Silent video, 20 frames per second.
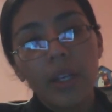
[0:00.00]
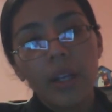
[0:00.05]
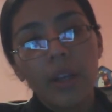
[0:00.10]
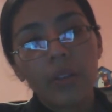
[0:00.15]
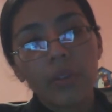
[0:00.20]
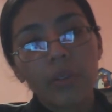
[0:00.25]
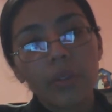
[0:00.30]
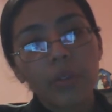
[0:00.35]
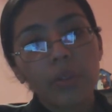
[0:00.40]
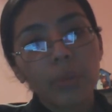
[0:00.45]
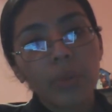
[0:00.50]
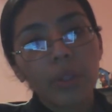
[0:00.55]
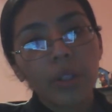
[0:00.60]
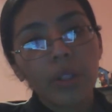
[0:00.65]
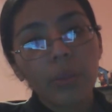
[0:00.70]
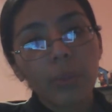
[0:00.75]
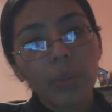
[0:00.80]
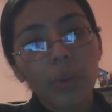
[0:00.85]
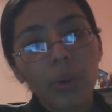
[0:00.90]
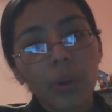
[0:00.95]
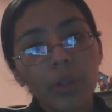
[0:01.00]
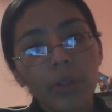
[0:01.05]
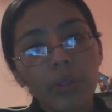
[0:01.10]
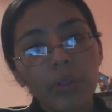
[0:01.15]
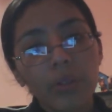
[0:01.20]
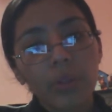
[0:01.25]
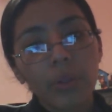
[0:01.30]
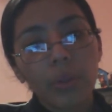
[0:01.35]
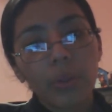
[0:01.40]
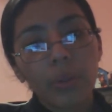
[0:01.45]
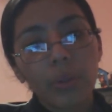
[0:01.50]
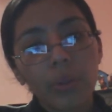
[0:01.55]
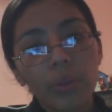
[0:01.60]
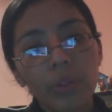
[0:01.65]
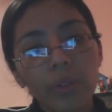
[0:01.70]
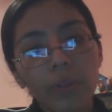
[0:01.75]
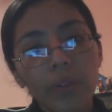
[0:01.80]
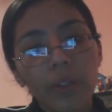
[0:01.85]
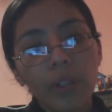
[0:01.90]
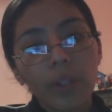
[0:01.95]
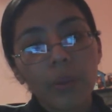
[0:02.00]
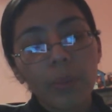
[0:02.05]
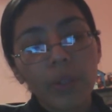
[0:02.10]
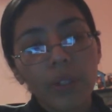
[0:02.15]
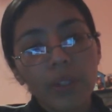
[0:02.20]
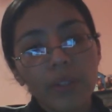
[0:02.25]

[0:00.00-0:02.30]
So it's really important to develop an